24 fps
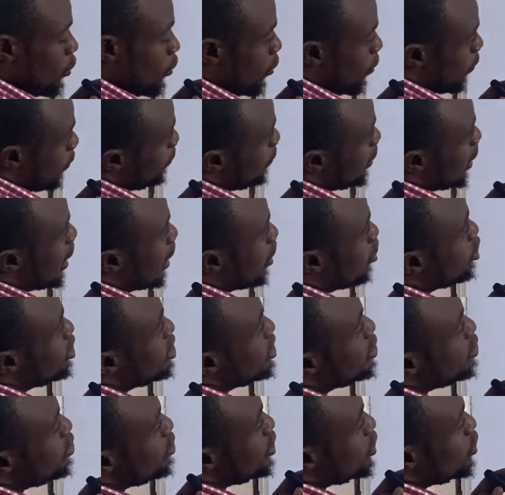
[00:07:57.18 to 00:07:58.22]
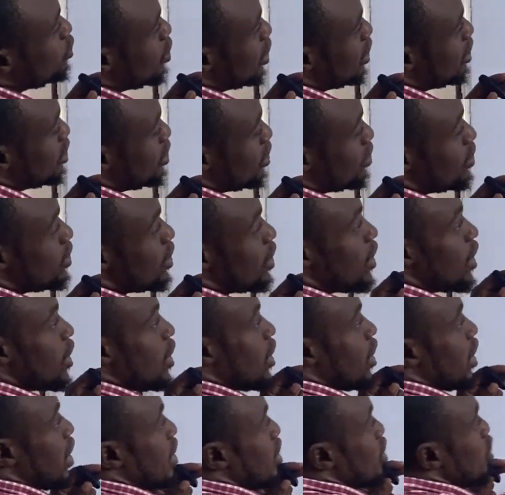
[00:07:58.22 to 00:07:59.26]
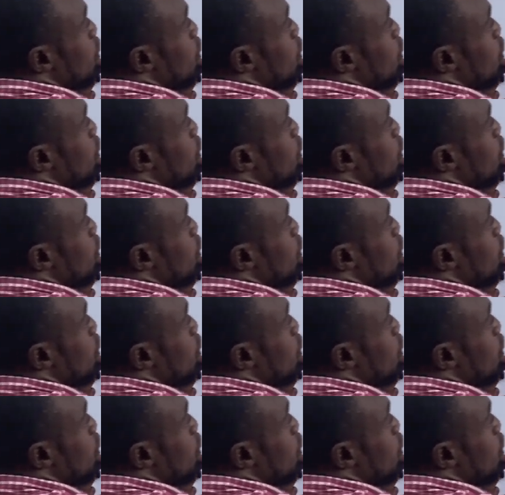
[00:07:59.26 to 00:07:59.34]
number according to the question is